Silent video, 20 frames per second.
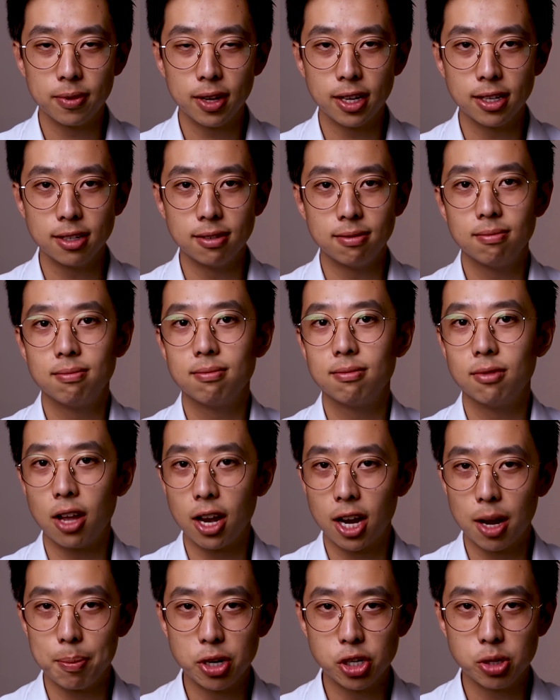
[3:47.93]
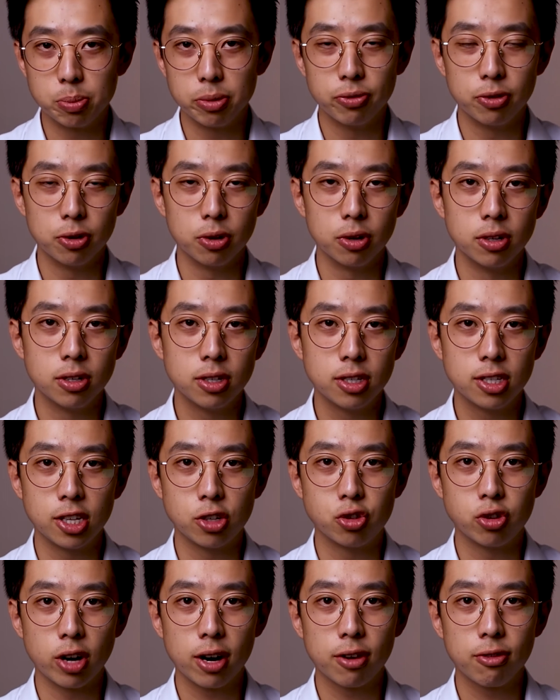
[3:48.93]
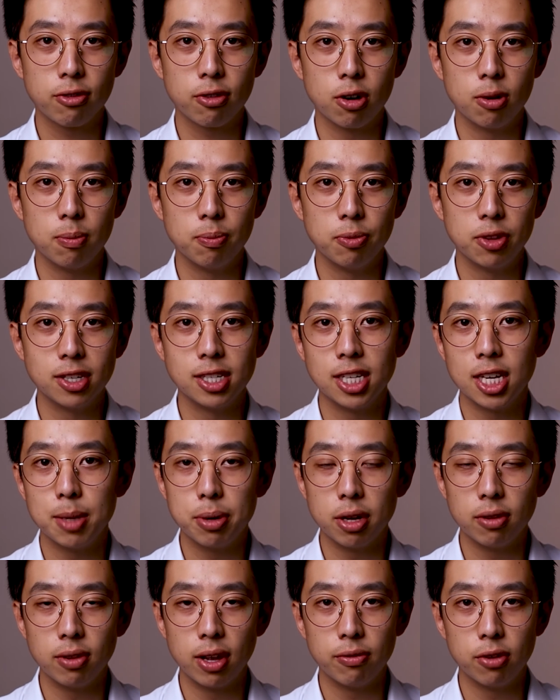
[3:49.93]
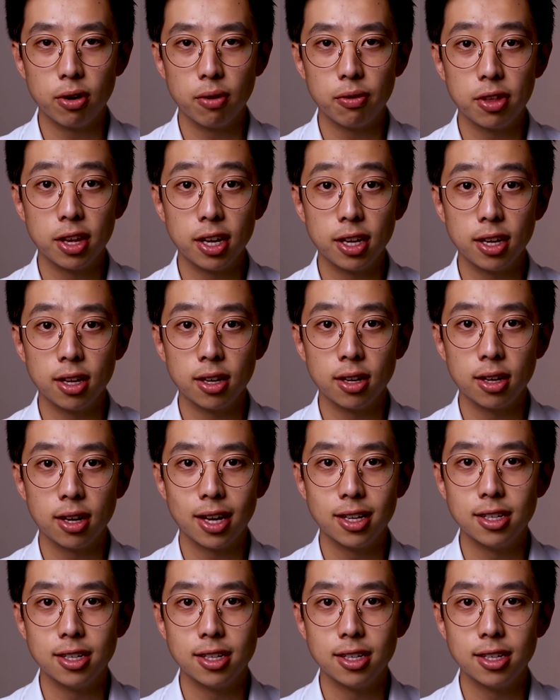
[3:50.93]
and like I mentioned before, detract from the deeper level of thinking